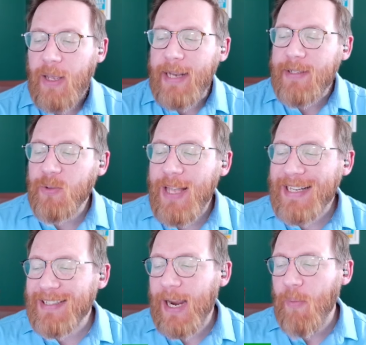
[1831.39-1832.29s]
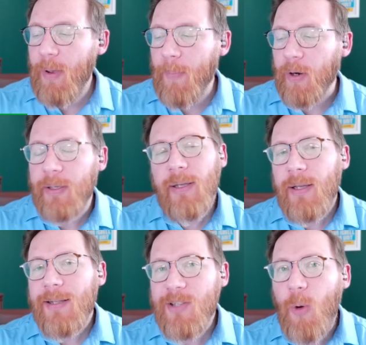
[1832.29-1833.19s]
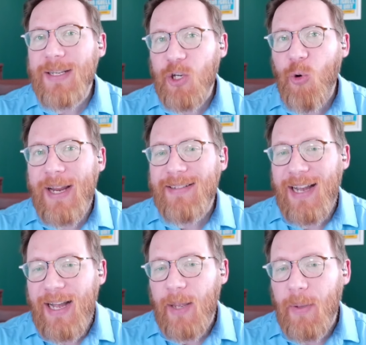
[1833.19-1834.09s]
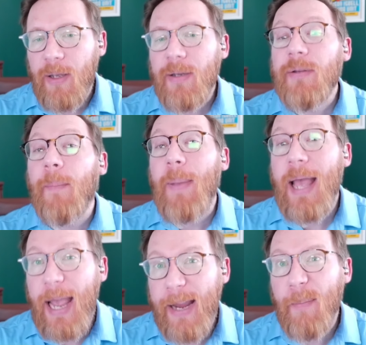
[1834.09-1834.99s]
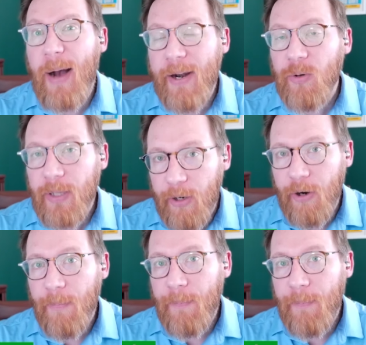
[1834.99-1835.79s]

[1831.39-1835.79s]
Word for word: Until next time, remember, it's always a great time to pay a minor league.